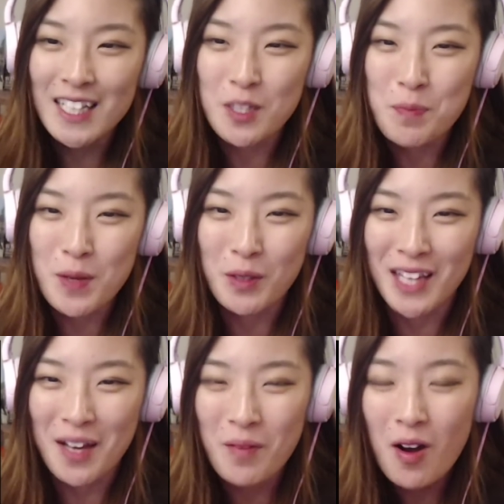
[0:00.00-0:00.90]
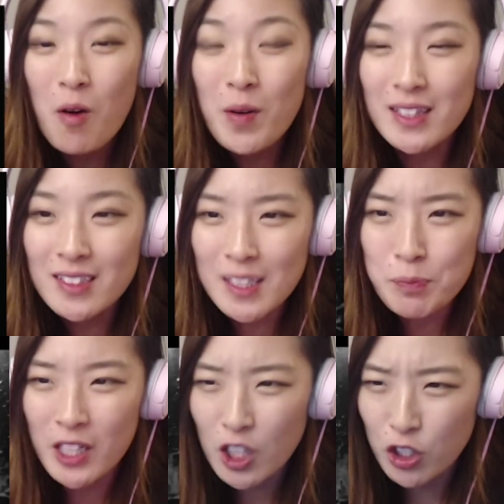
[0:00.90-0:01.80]
to be with them. Oh, it looks like
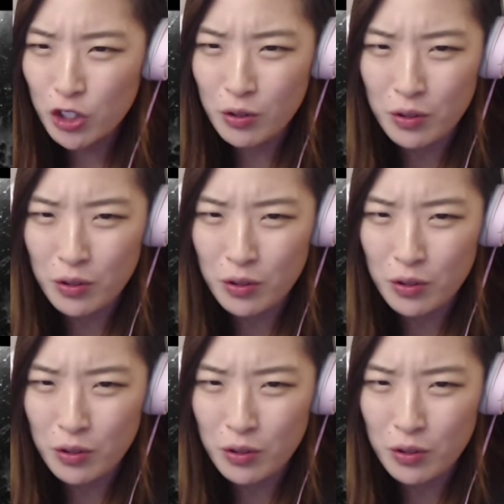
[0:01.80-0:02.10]
Pretty You.